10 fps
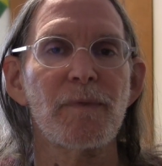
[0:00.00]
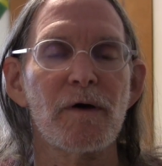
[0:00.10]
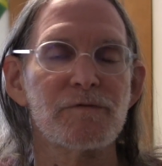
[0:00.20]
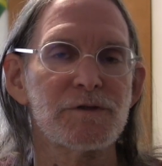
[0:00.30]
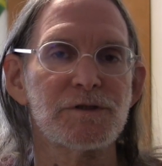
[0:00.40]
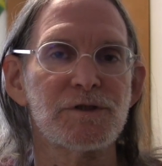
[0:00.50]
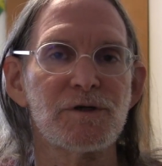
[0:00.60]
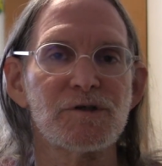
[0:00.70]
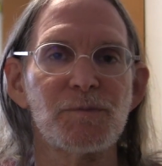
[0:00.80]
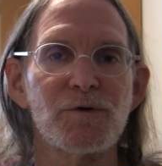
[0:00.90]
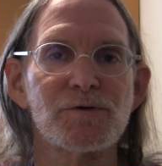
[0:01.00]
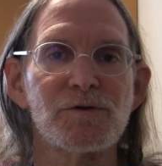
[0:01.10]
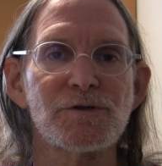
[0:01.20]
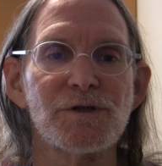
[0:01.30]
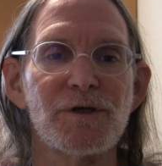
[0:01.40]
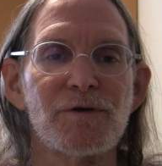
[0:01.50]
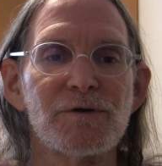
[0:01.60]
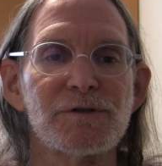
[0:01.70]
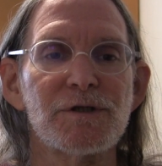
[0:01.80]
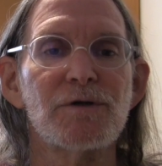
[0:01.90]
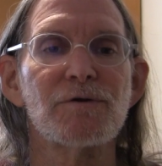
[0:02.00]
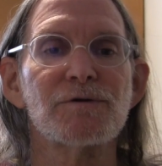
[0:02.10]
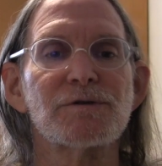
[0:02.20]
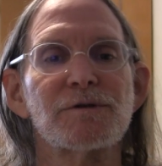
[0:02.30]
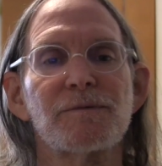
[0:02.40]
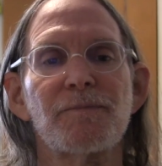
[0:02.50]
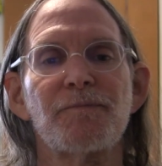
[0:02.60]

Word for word: of sincere spiritual seekers.